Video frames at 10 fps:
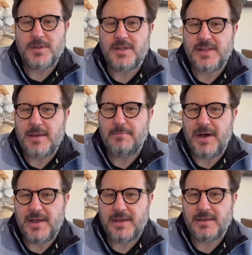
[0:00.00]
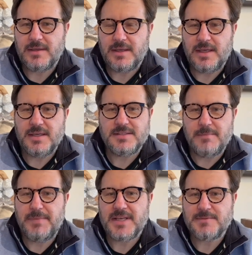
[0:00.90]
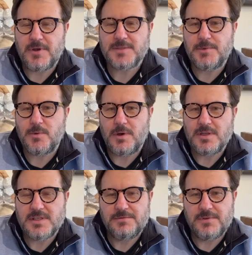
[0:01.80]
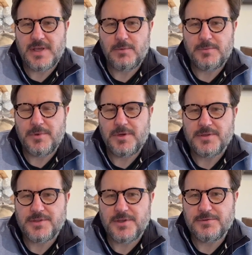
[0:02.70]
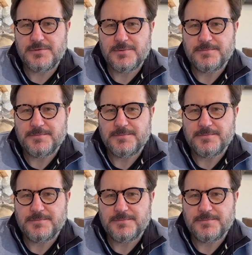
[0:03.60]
that they're buying is the best possible quality for their wood-burning stove?